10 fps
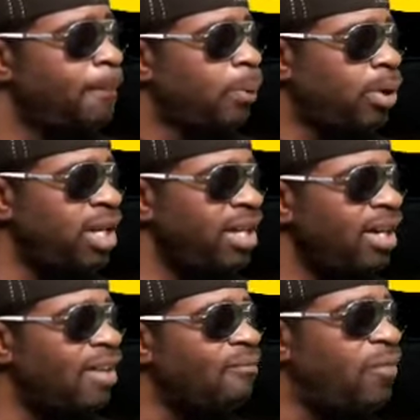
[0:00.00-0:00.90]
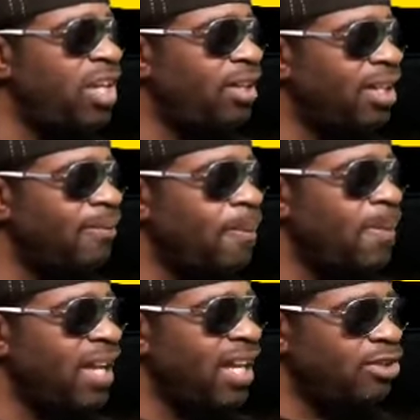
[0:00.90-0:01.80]
bring a villain
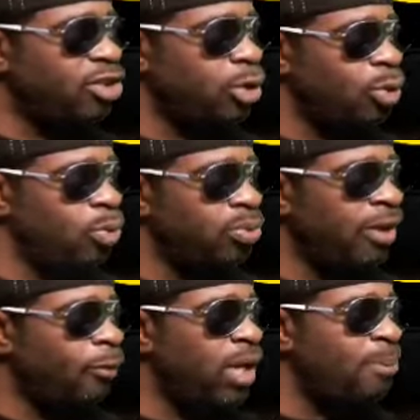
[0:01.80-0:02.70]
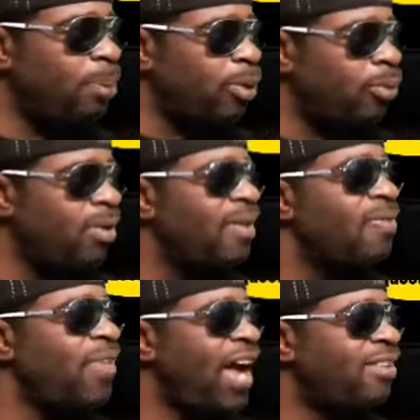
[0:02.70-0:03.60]
into the reboot
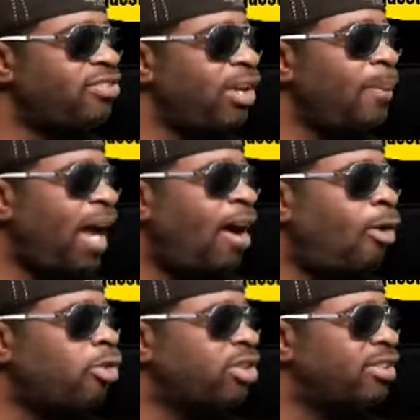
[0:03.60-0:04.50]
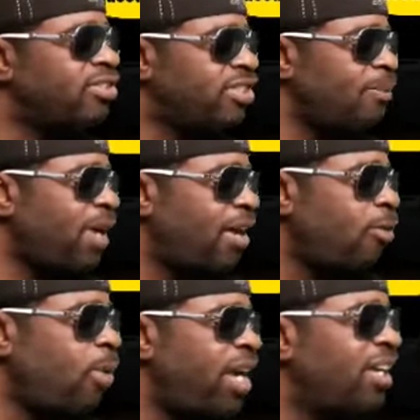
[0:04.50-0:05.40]
that somehow, some kind
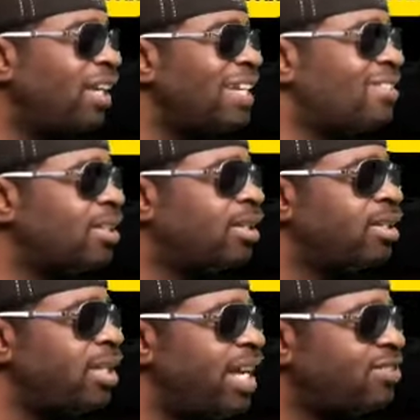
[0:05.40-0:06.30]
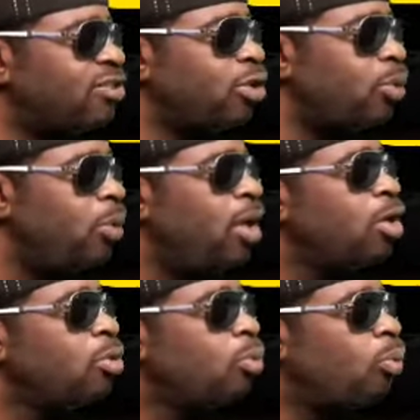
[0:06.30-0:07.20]
of way links and connects to
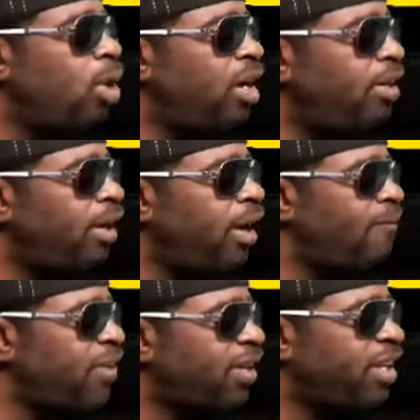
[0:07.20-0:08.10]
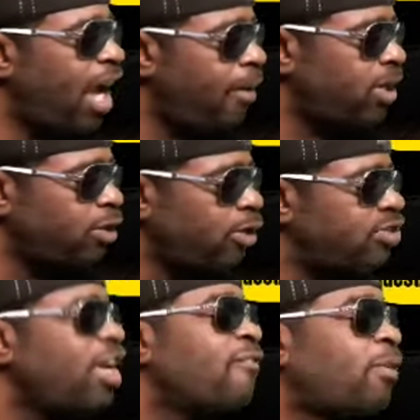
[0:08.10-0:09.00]
one of the
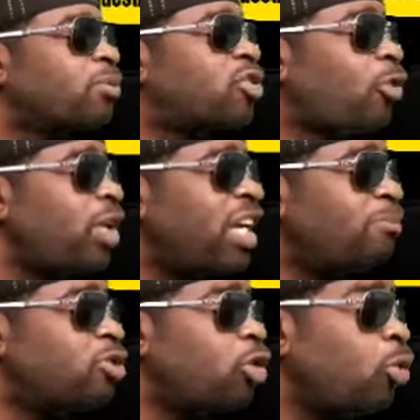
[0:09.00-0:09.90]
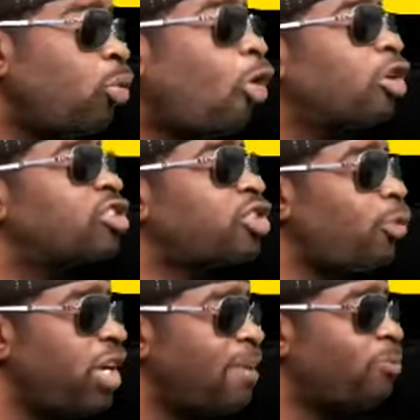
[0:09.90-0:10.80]
characters from Scream 2 or
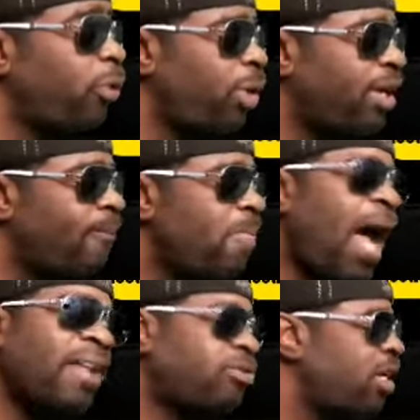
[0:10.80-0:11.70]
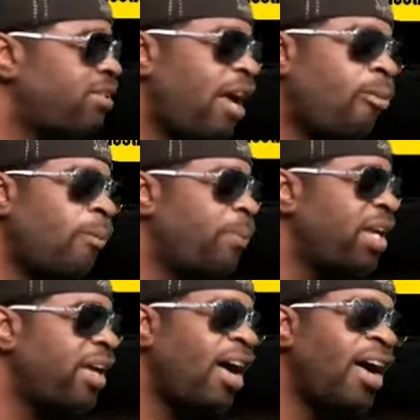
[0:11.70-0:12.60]
Scream 3. I think that would
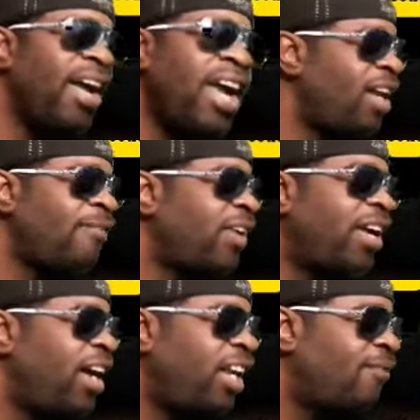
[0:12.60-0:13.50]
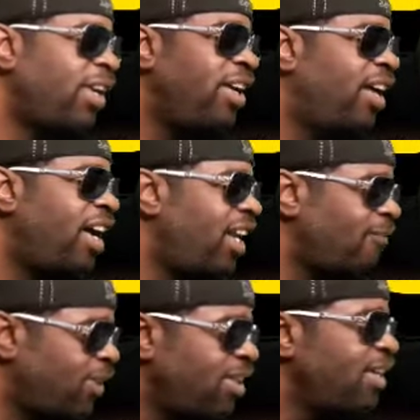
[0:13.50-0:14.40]
be a hell of a, hell of a, hell
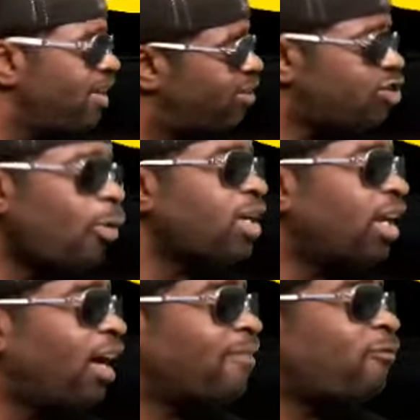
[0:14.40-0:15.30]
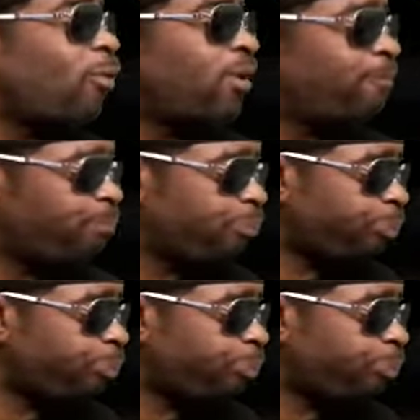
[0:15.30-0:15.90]
of a storyline for him.